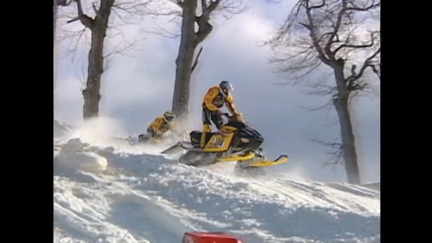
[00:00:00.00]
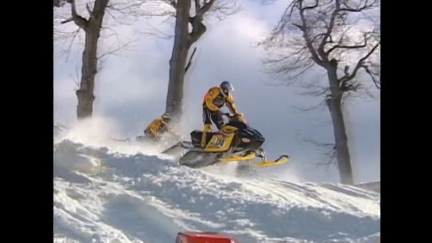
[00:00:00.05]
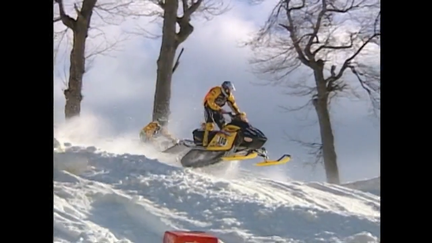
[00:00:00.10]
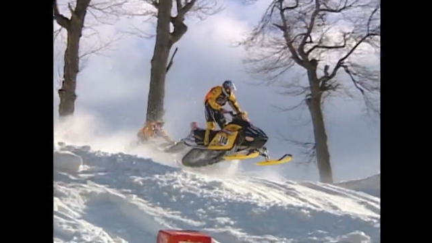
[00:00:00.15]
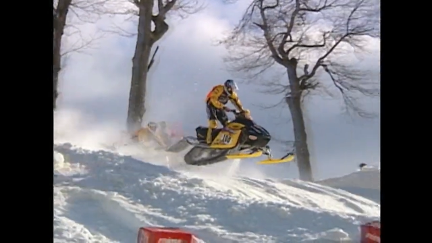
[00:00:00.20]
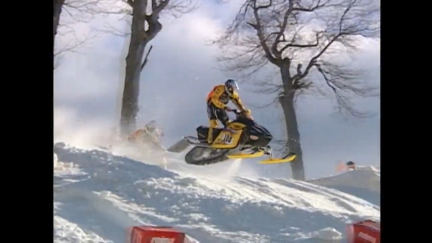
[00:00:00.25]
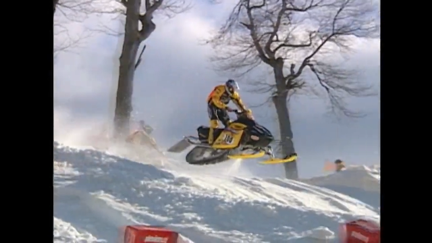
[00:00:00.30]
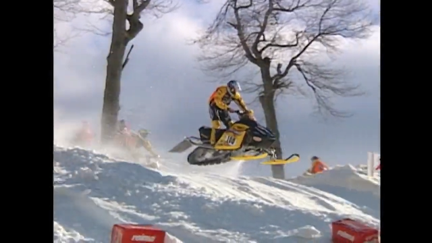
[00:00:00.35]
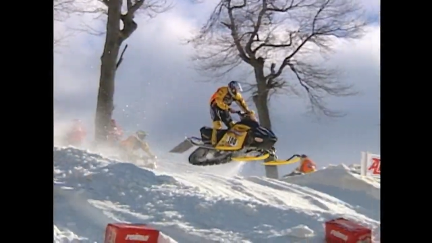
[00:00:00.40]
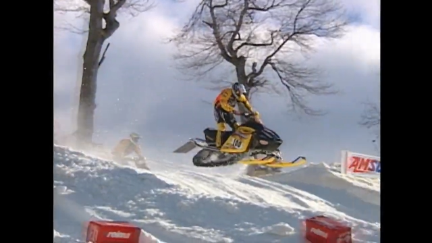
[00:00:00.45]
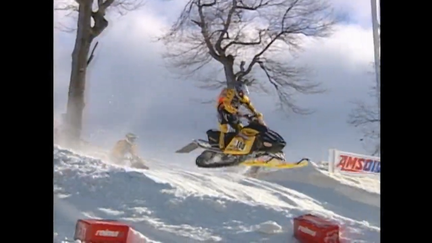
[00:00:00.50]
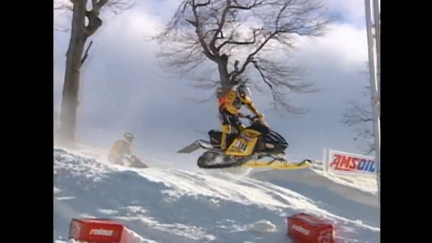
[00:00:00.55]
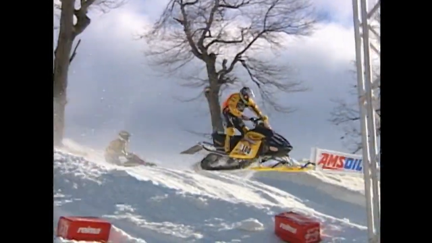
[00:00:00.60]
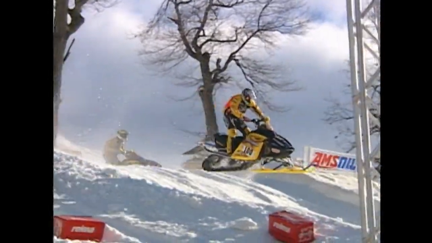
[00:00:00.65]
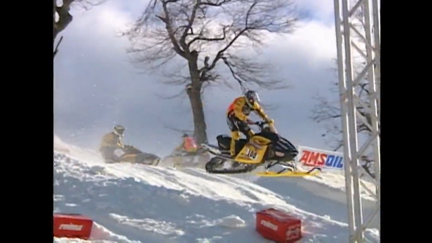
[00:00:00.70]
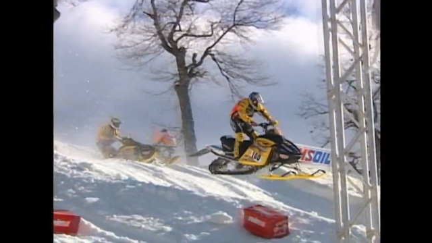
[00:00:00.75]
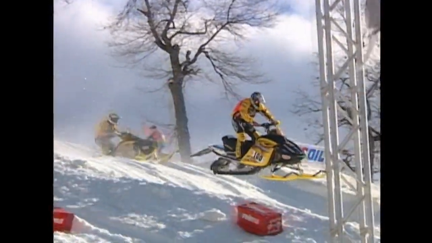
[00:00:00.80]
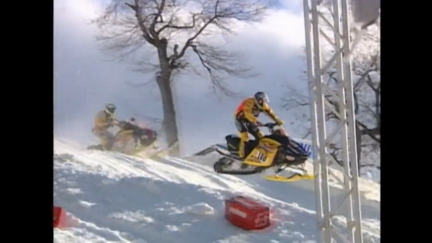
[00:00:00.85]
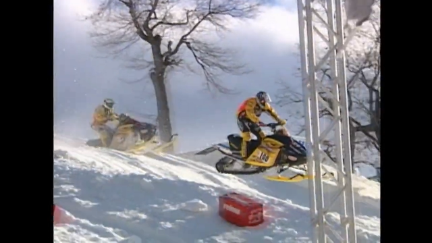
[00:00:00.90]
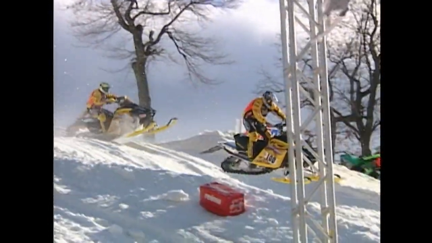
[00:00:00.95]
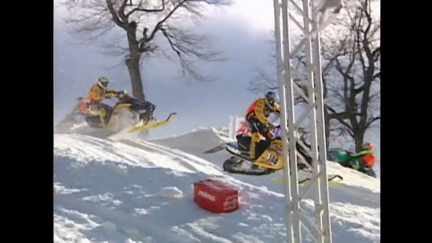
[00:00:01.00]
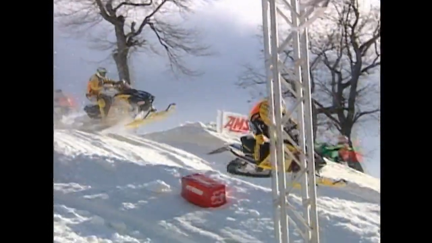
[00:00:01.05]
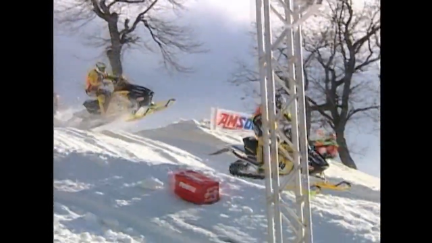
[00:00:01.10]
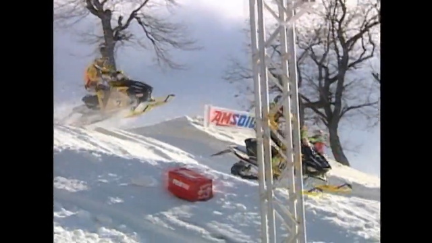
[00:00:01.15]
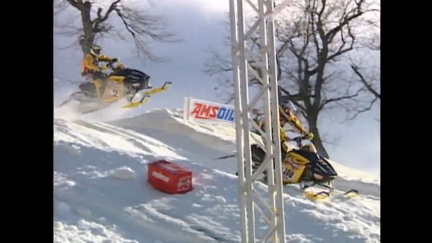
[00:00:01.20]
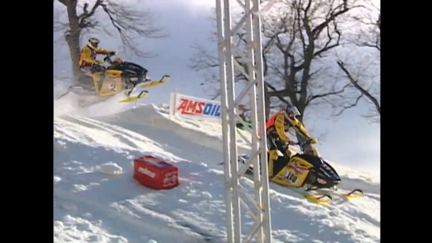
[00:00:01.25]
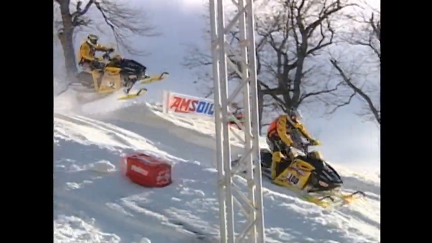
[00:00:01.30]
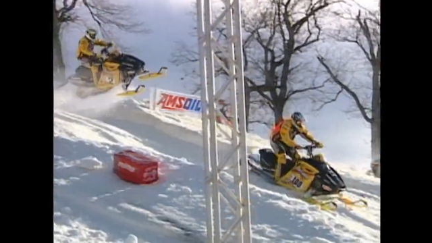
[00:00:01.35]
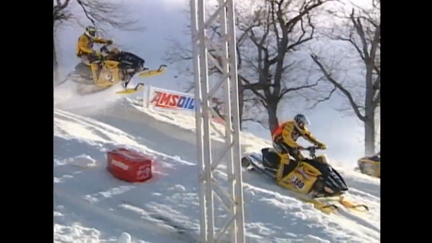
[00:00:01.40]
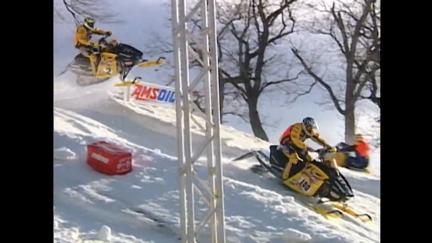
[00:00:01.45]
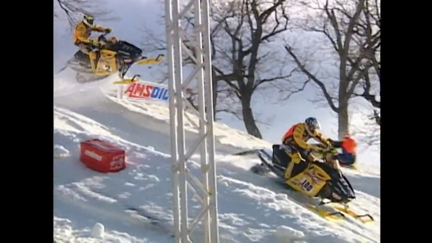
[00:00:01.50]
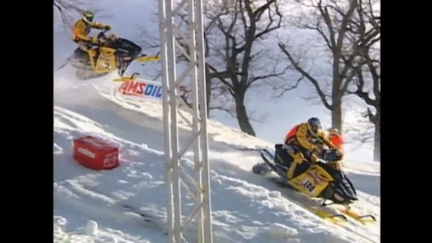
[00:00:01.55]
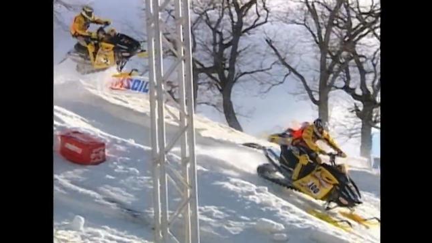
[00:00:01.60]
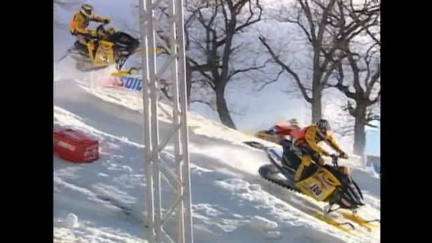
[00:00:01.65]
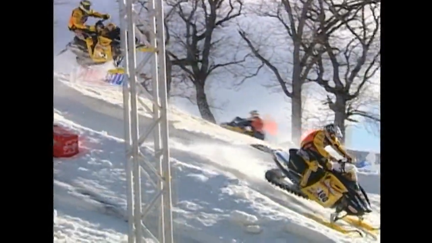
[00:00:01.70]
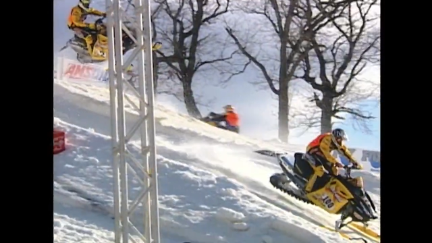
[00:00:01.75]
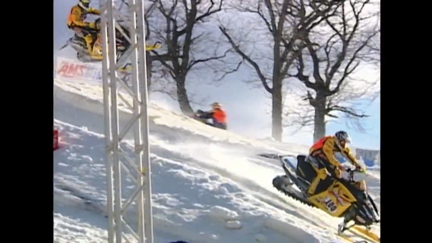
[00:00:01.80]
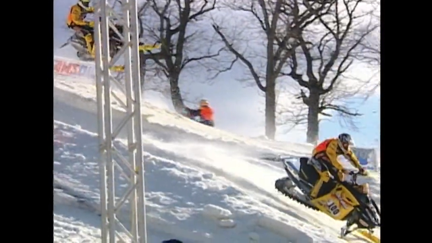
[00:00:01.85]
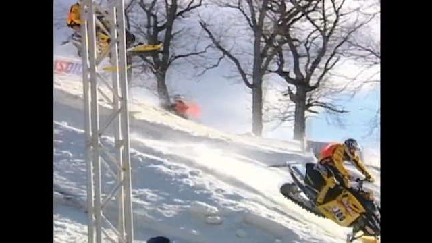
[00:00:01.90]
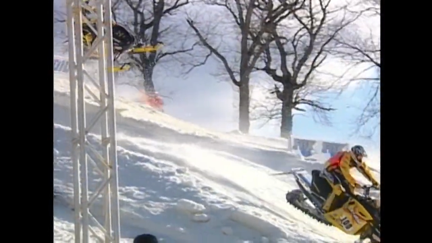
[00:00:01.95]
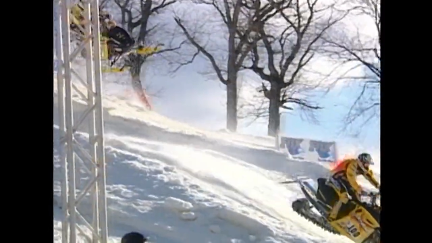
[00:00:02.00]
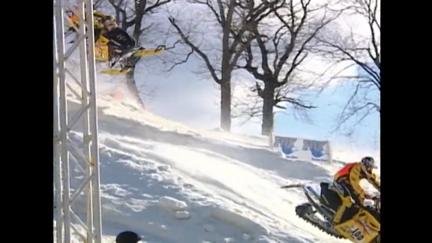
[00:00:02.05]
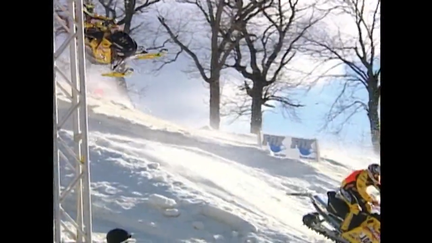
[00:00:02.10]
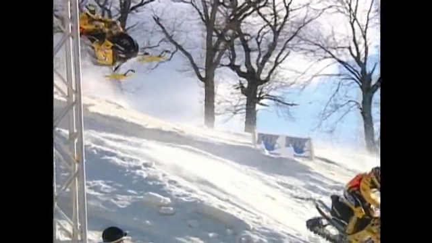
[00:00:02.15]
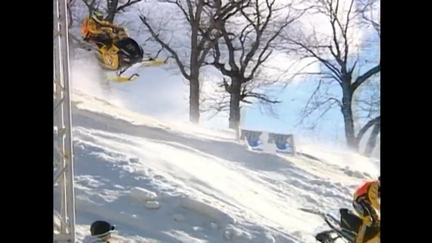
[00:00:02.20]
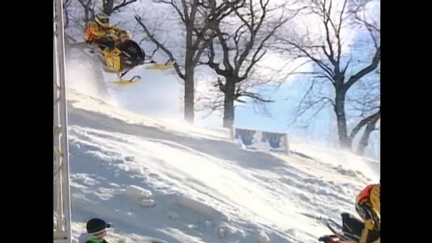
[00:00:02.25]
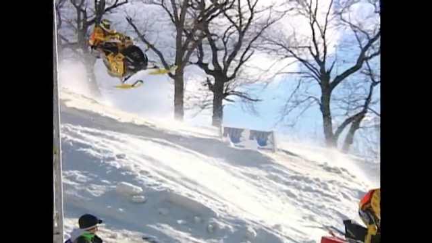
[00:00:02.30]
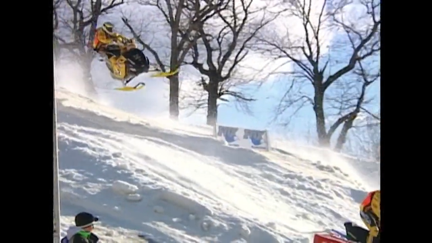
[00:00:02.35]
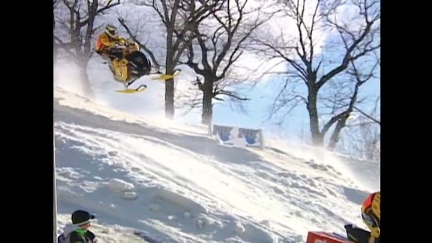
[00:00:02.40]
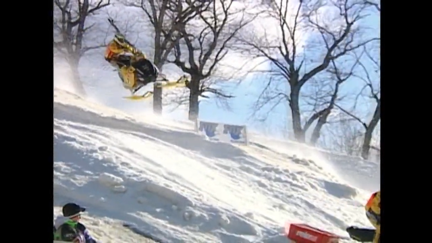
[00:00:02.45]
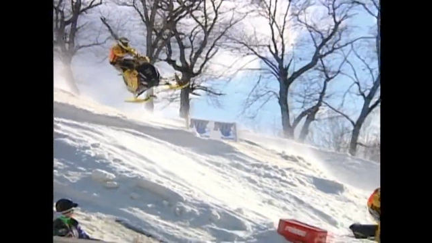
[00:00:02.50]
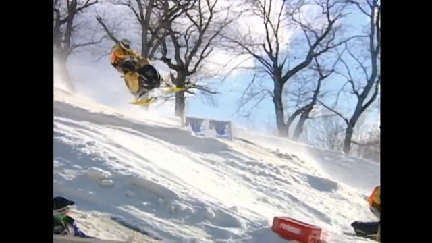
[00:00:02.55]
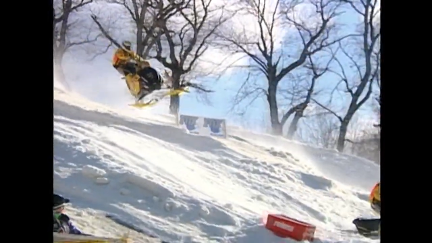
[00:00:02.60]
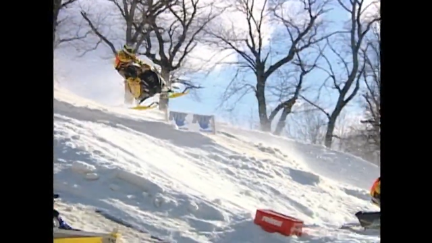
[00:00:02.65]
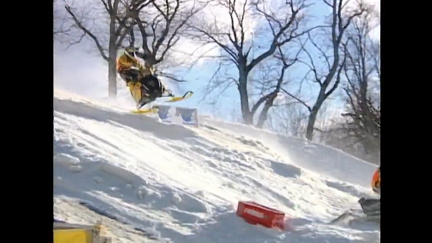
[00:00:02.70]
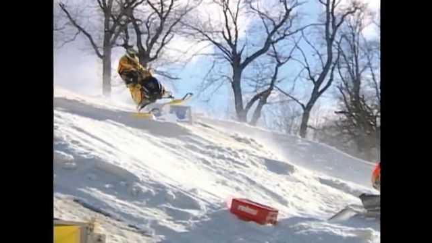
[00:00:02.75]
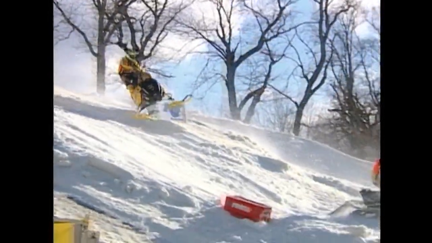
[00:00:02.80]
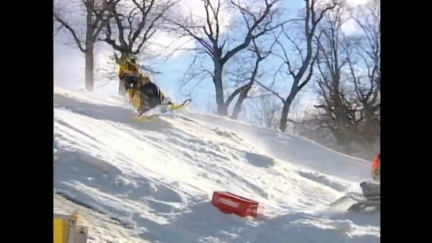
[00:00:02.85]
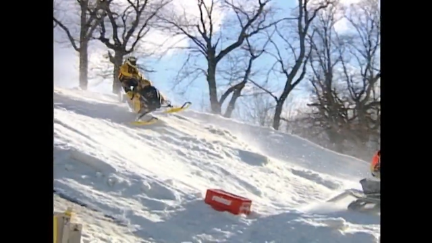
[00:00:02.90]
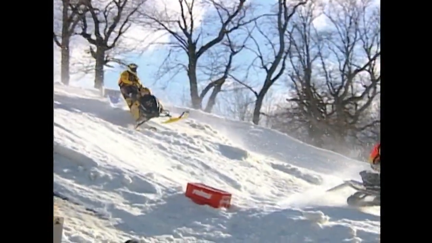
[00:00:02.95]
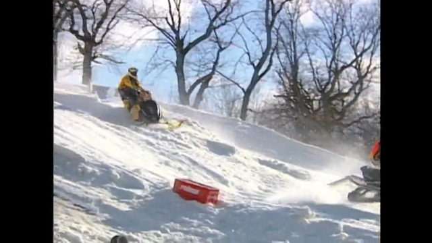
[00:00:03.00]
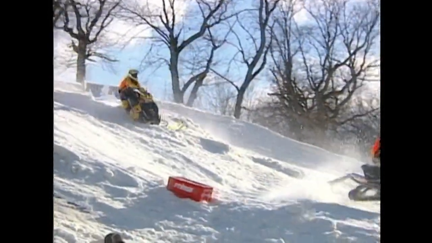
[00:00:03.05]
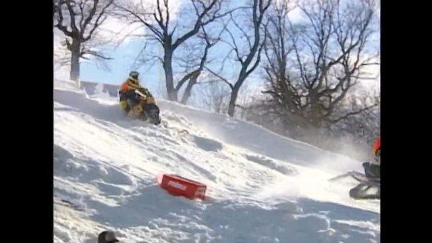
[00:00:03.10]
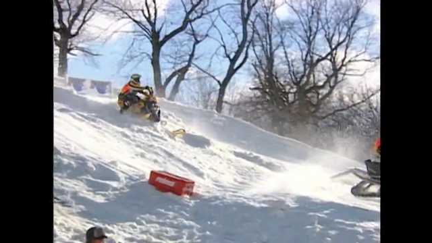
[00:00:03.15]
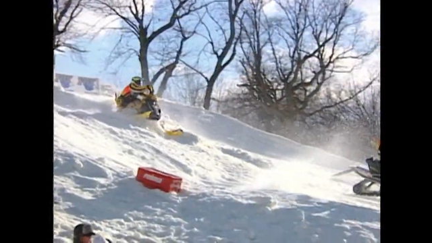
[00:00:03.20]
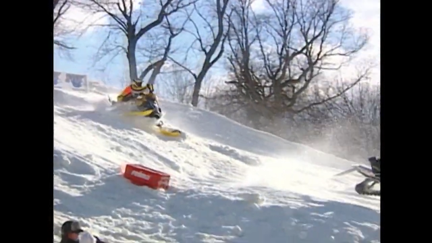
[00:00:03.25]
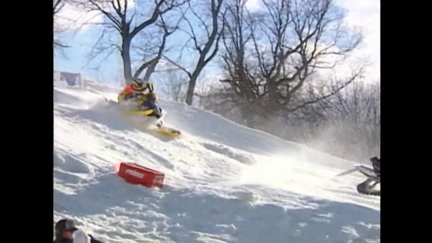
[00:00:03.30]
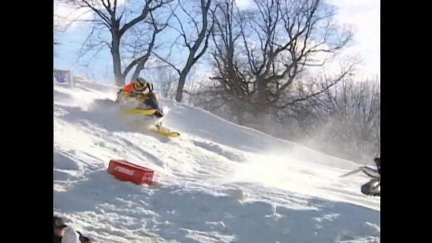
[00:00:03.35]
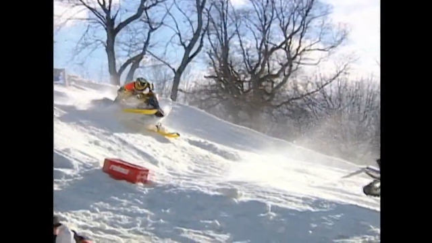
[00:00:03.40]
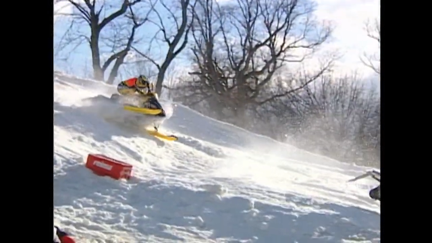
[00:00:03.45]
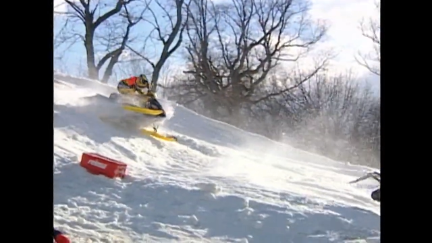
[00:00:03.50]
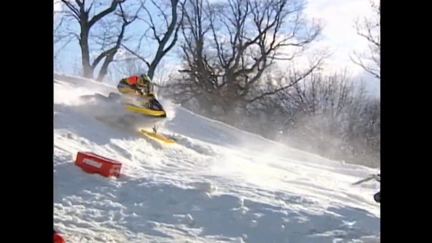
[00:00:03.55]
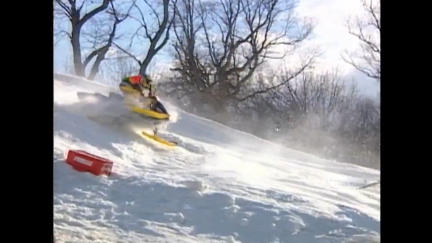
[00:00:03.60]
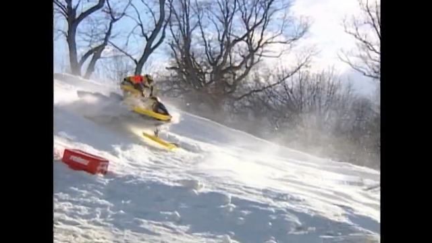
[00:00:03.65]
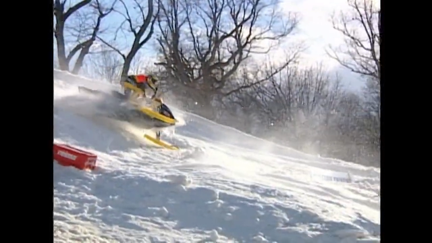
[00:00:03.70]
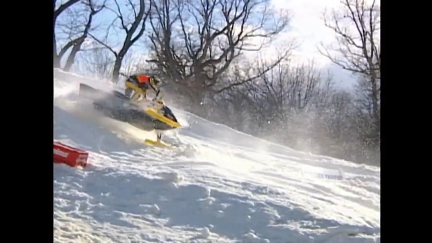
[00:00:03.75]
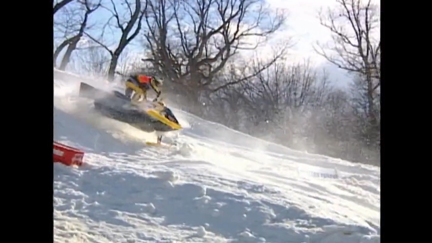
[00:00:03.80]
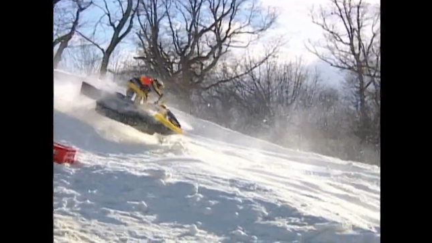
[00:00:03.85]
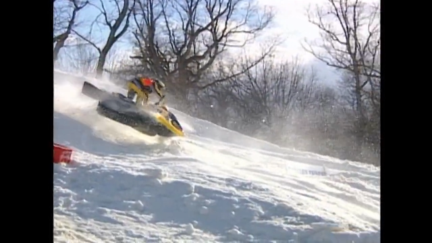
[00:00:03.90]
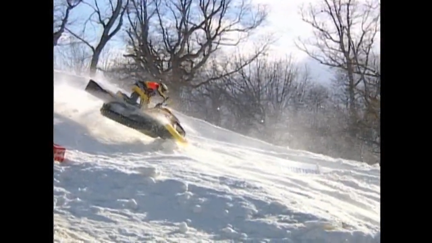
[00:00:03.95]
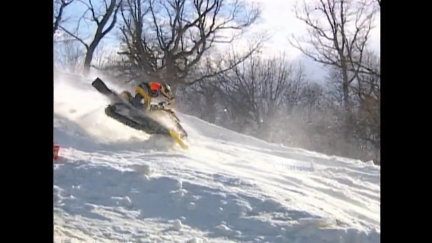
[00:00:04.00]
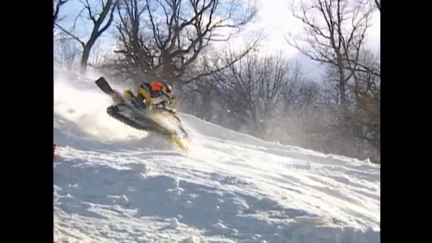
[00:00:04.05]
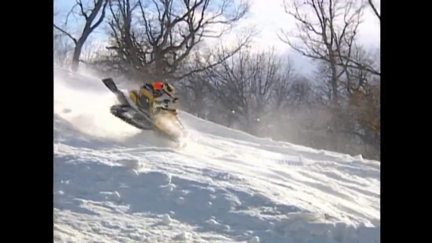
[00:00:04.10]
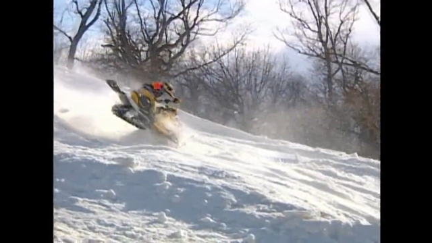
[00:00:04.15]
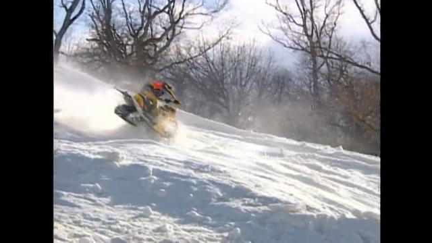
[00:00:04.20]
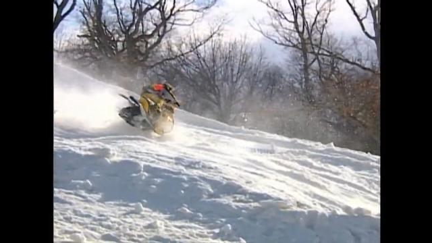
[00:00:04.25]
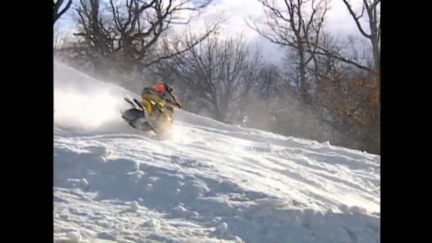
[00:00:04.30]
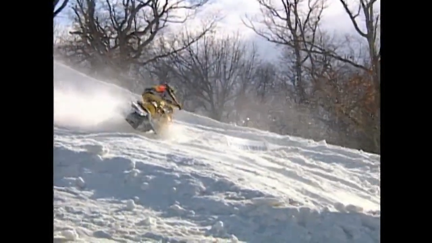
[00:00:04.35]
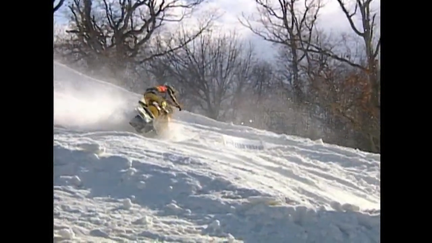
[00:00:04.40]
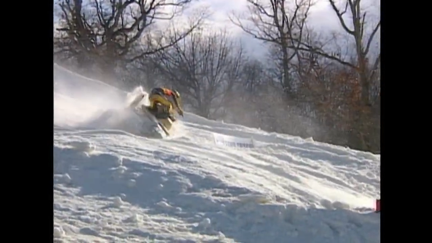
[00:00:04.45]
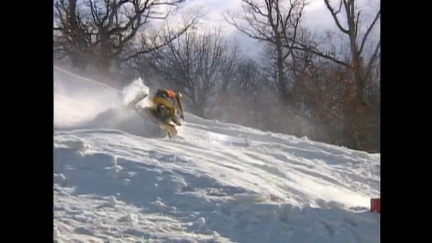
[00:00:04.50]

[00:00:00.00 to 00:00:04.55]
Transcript: [unreadable: no face in view]